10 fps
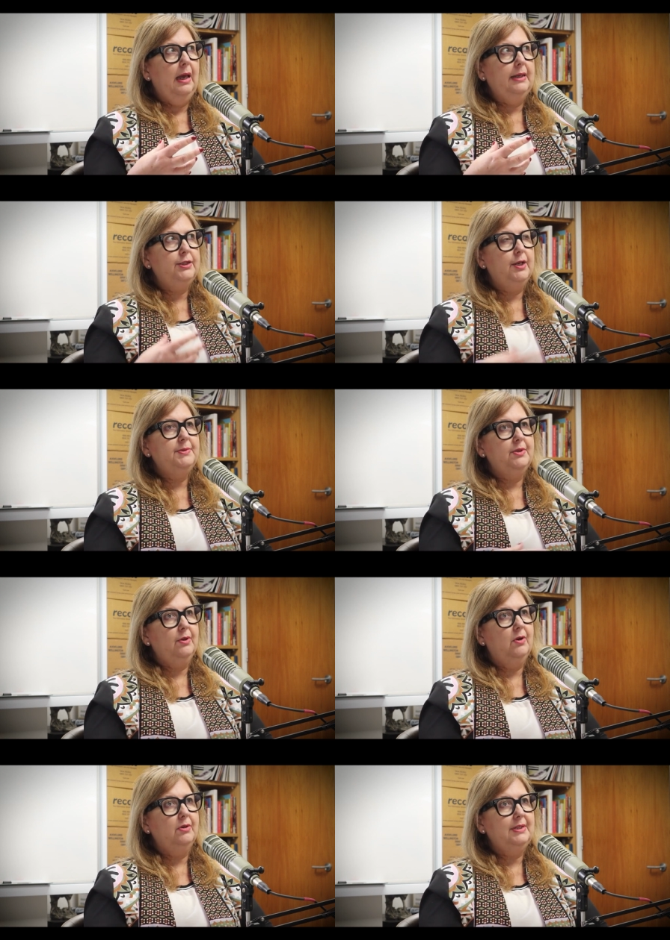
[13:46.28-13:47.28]
in terms of
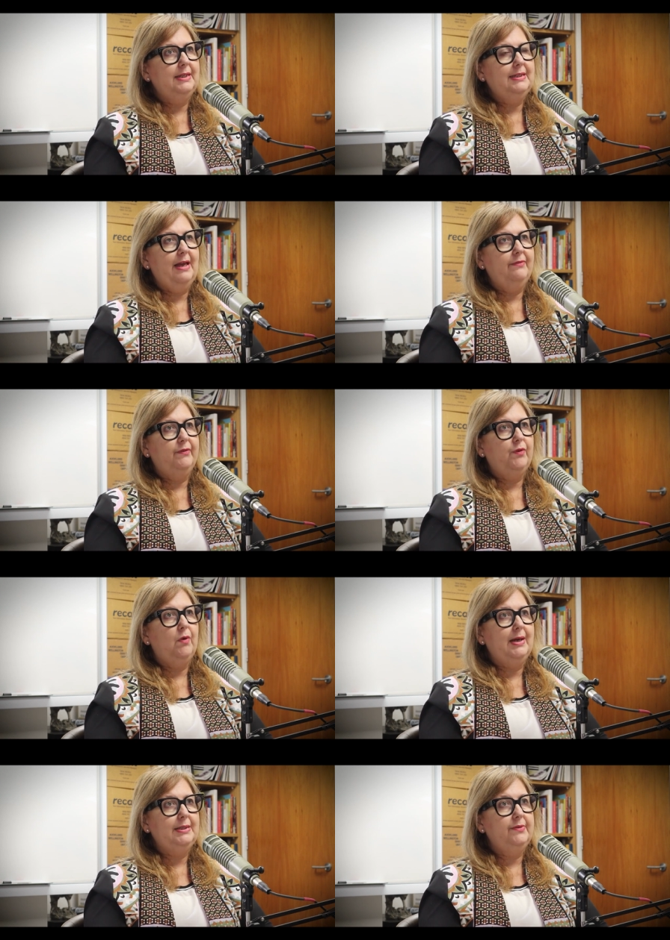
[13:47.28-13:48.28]
the content, have a
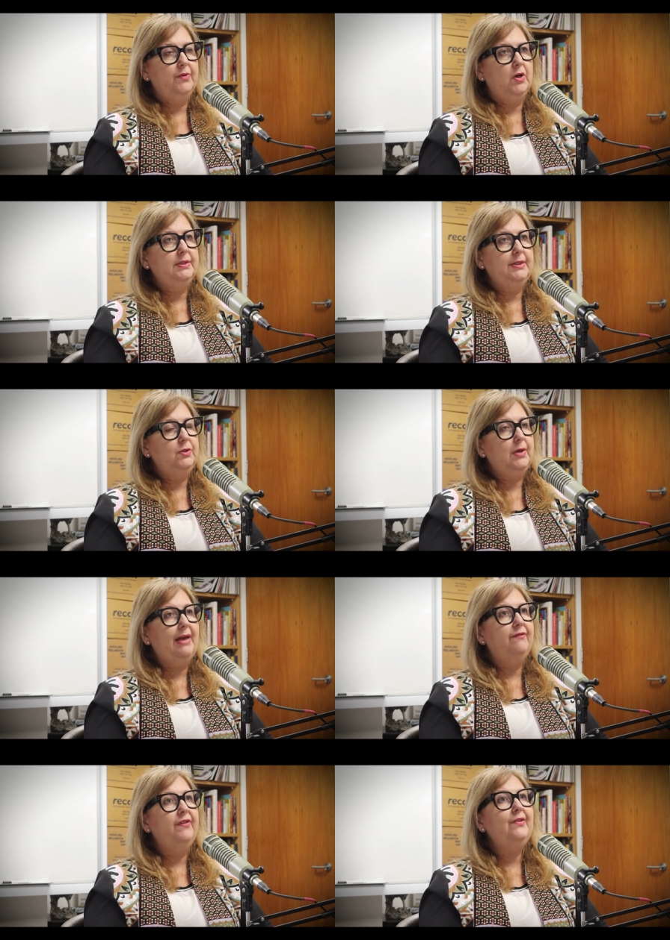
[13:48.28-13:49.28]
variety of content or
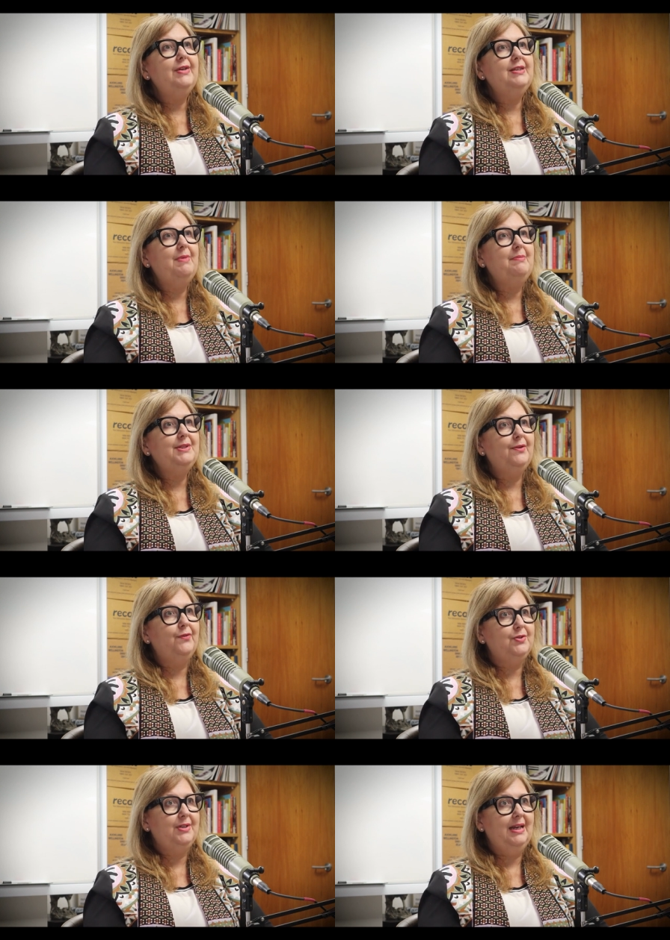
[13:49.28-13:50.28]
have various members
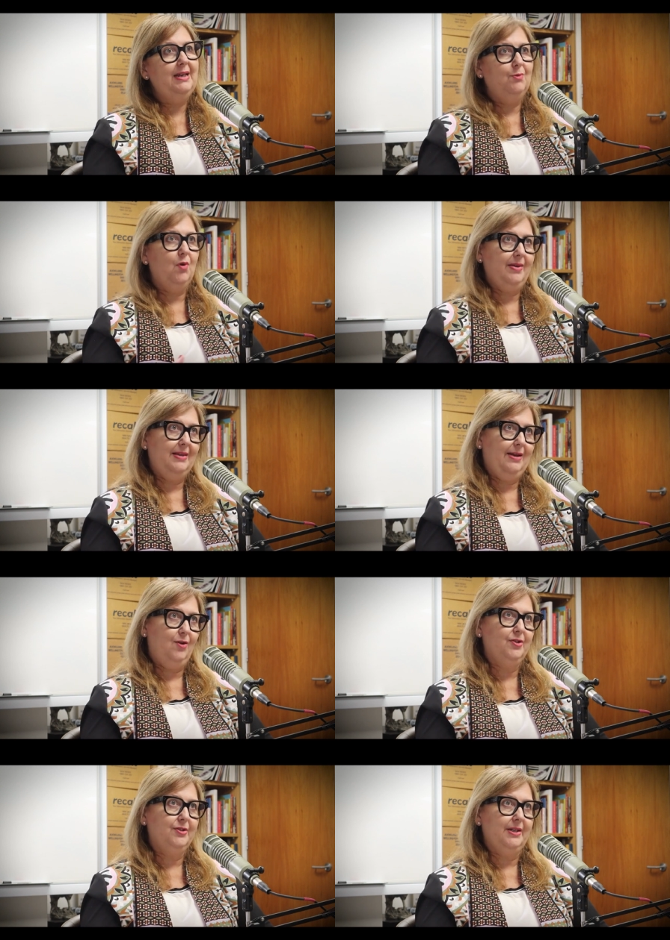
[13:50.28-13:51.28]
of your team write that
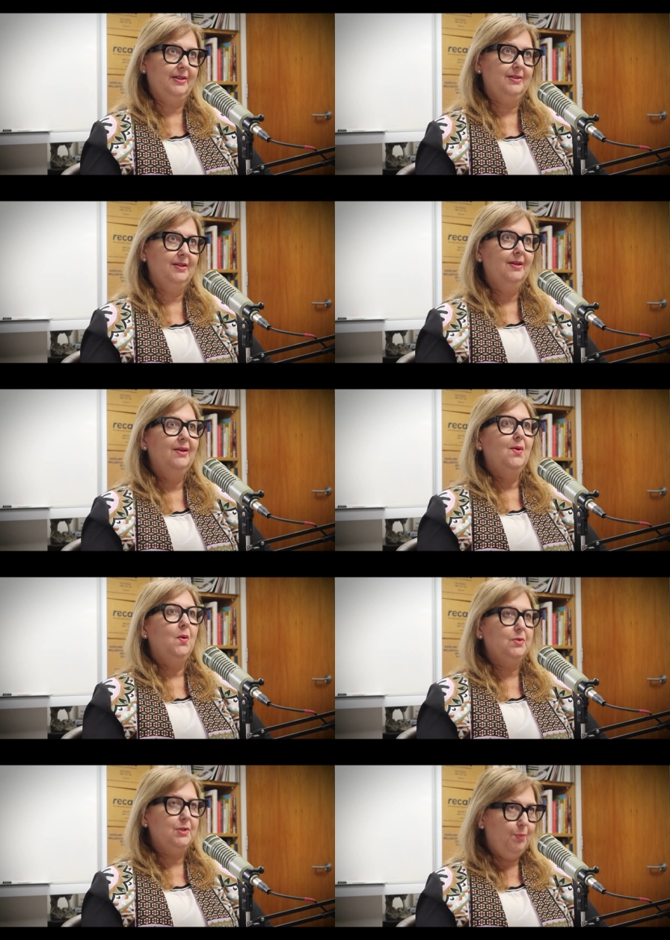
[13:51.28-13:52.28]
content
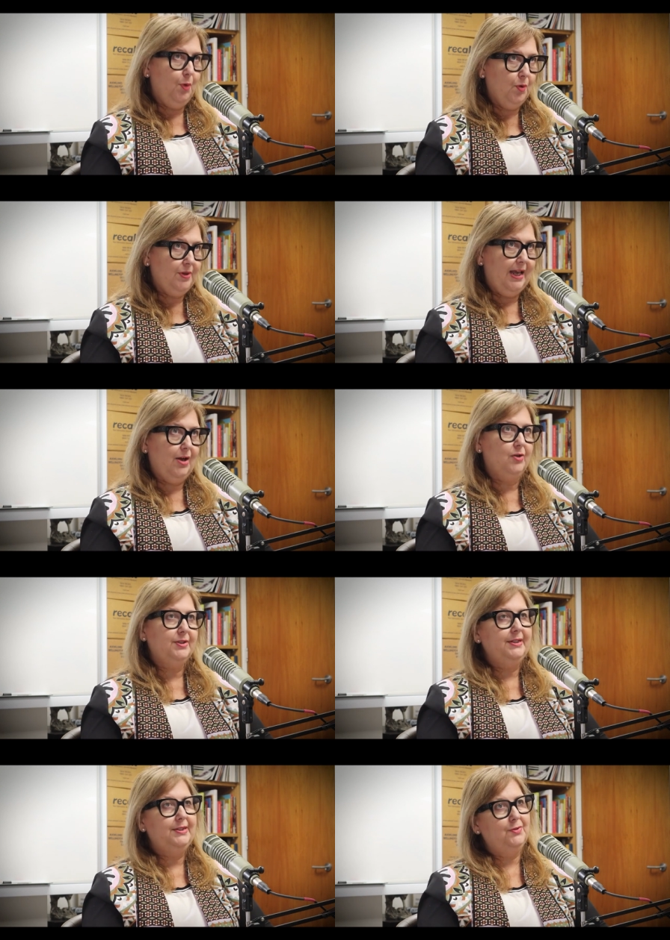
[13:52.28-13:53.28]
or support that
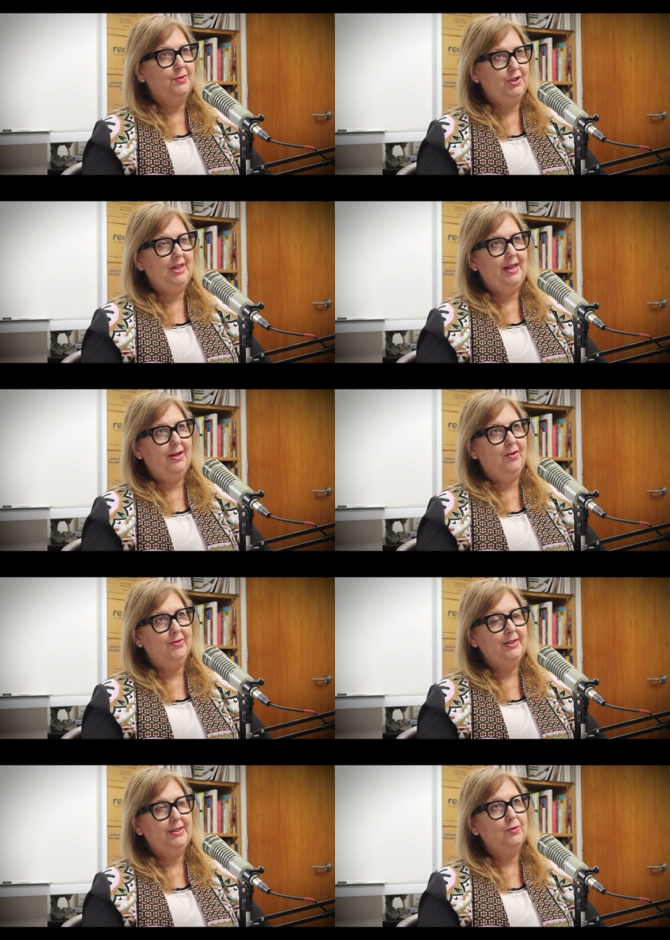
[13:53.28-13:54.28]
content or share that
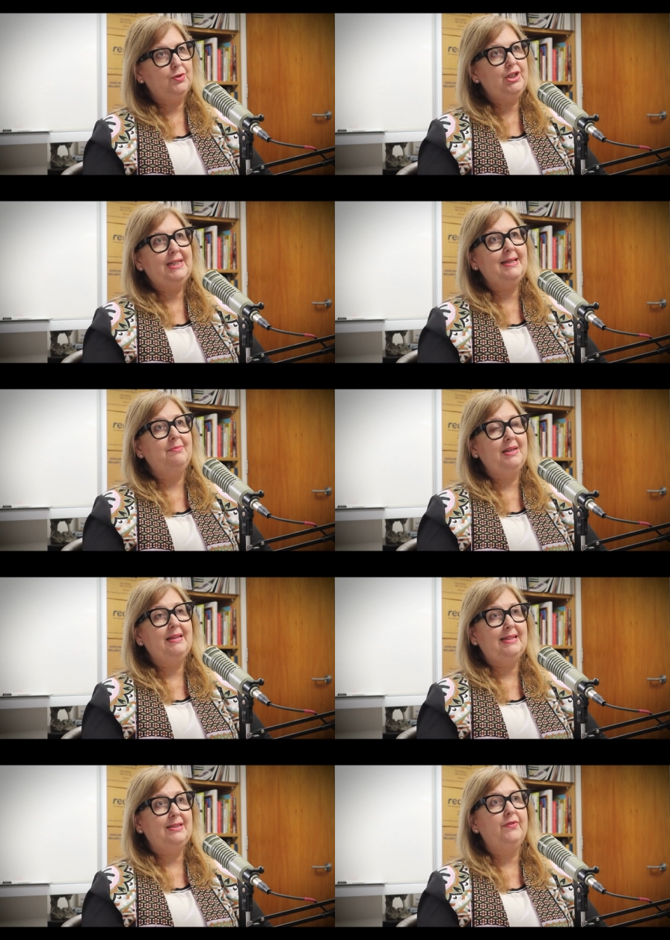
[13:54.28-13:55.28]
content or share
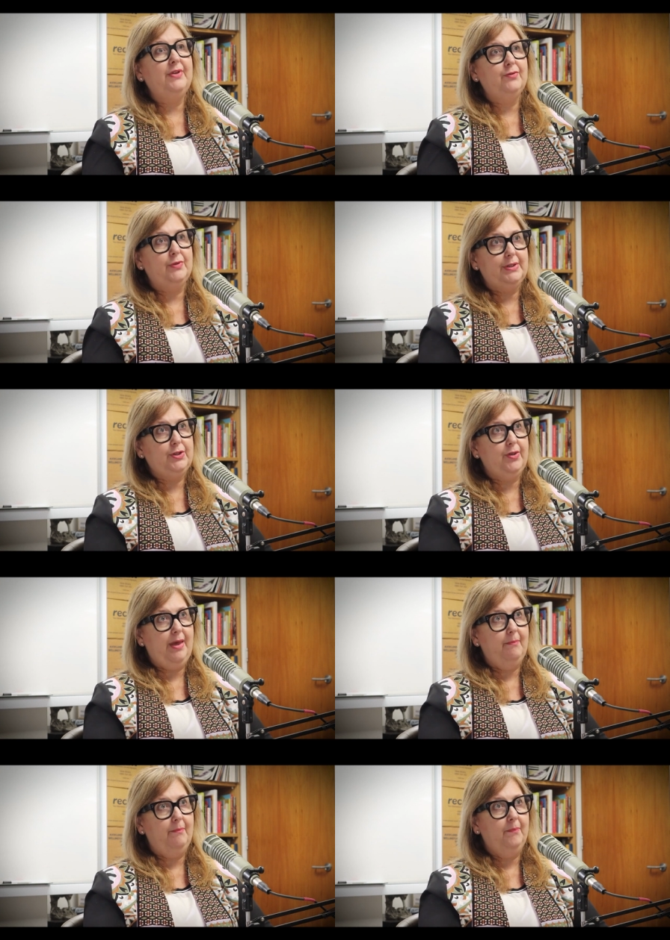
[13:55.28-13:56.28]
something that's of interest to
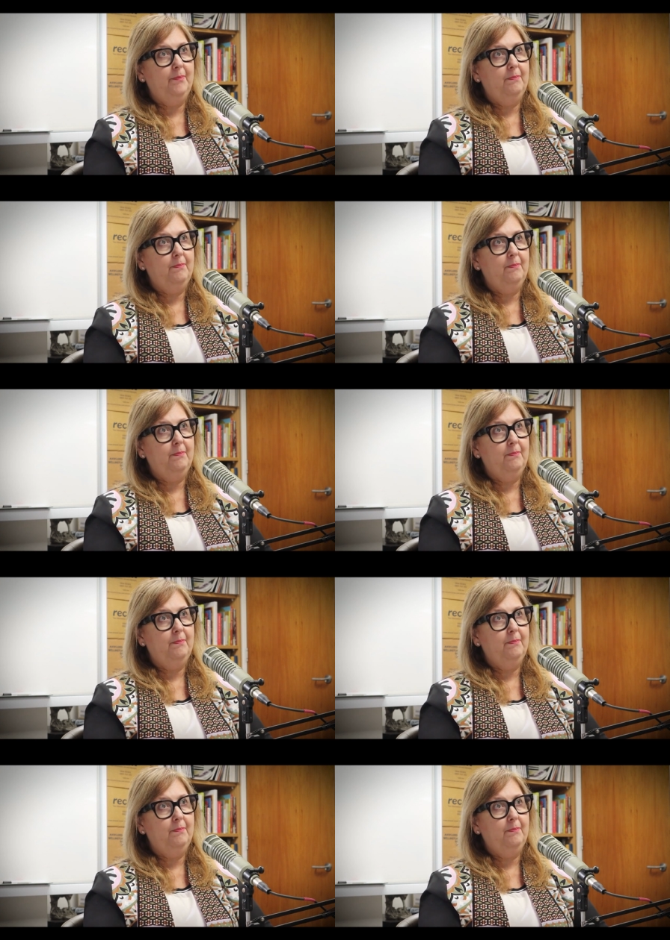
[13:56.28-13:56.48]
them.